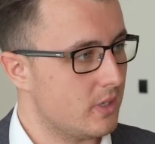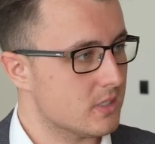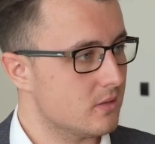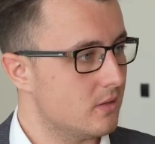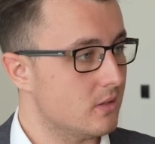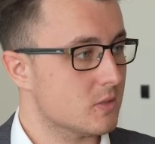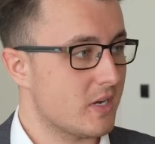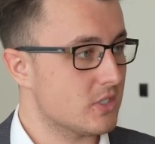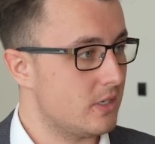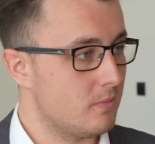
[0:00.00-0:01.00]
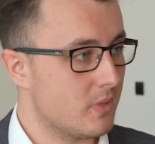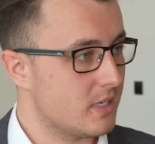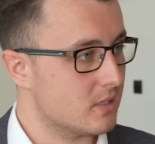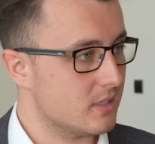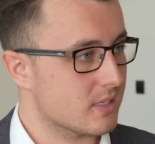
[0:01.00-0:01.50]
There's especially
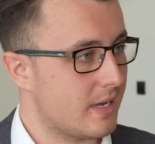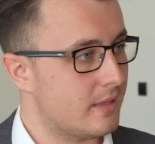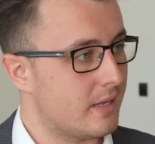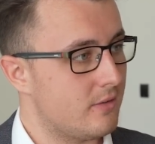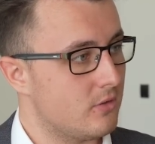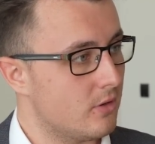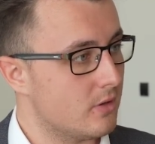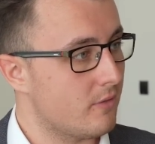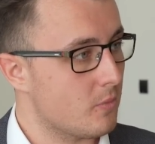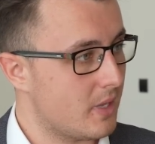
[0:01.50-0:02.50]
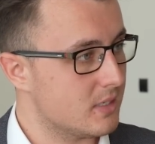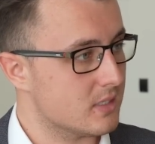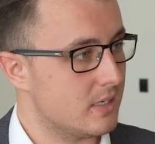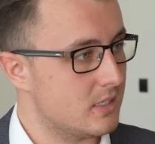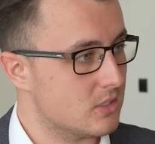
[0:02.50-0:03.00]
places like Scandinavia and other
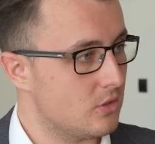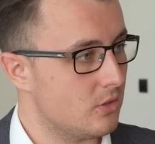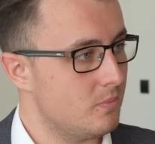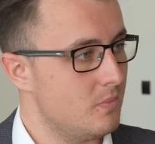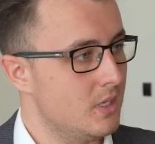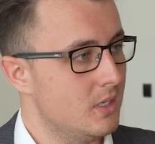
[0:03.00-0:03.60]
places in Eastern Europe.